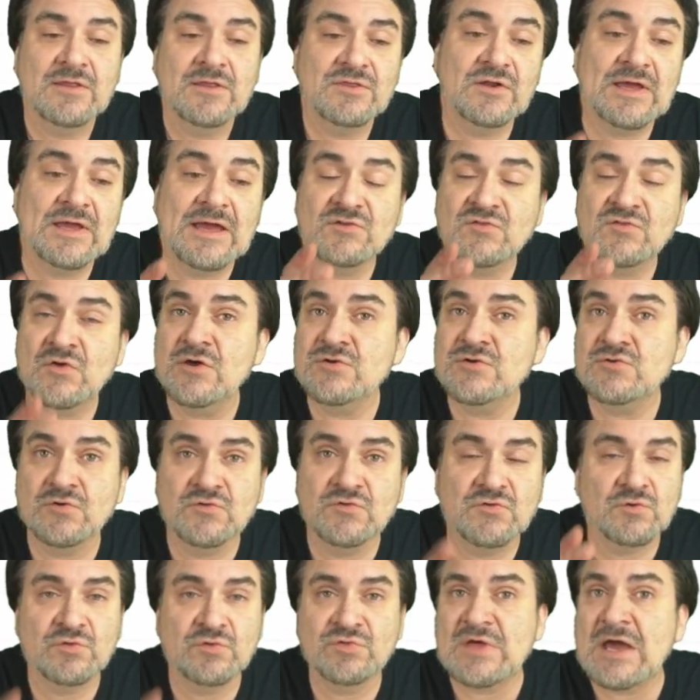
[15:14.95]
that has
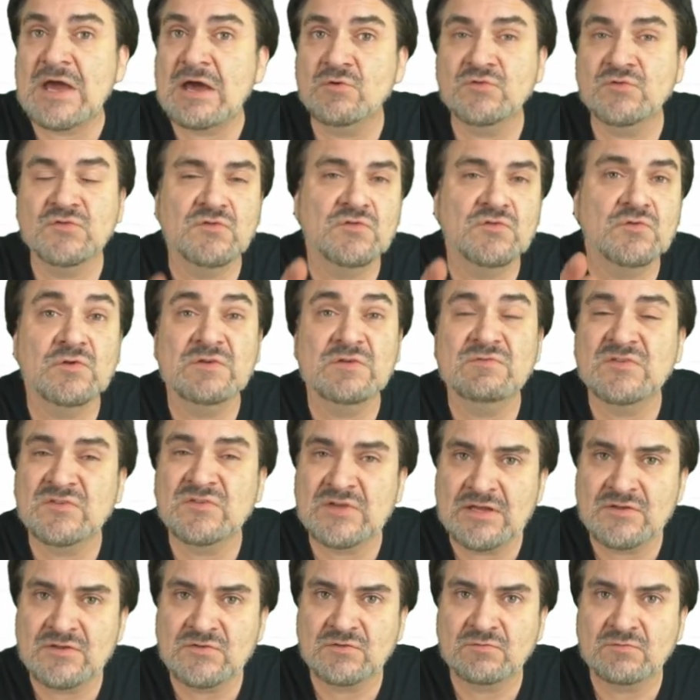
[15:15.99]
hundreds or thousands or even
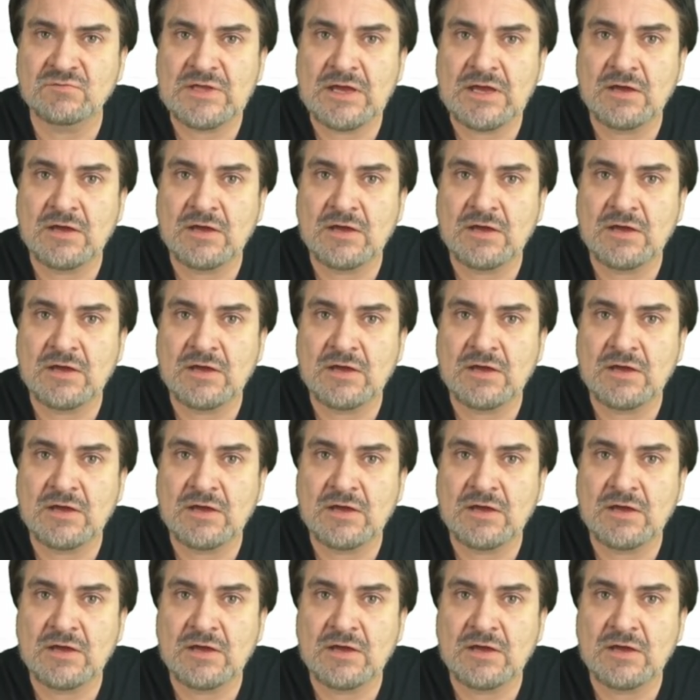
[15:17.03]
tens of